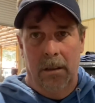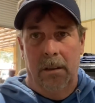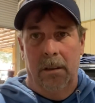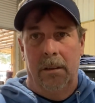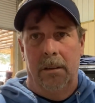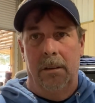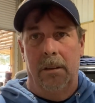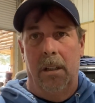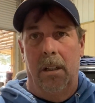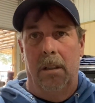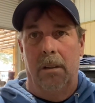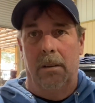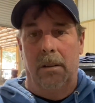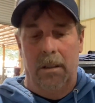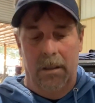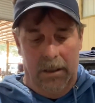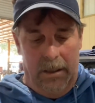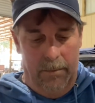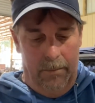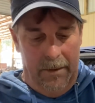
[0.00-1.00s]
So
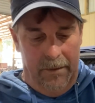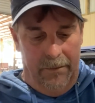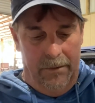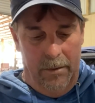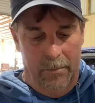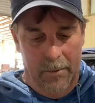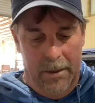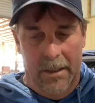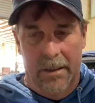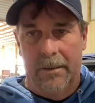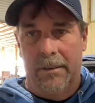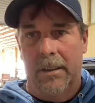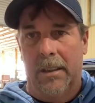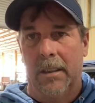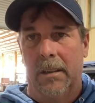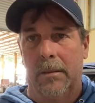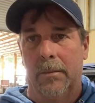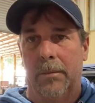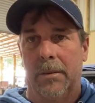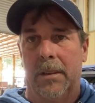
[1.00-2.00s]
give me a few minutes to get
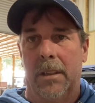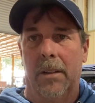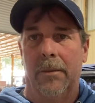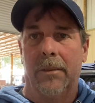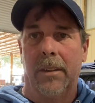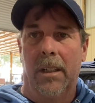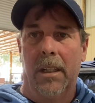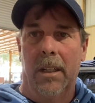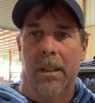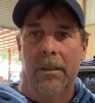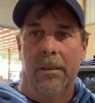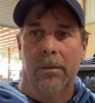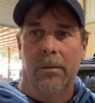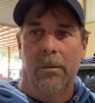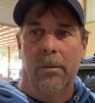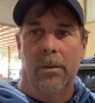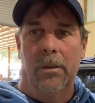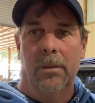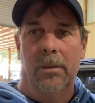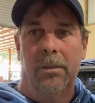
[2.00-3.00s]
some stuff together and
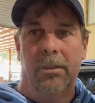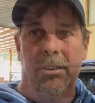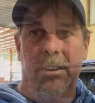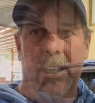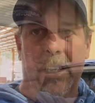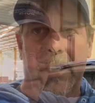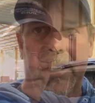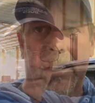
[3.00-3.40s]
we'll check it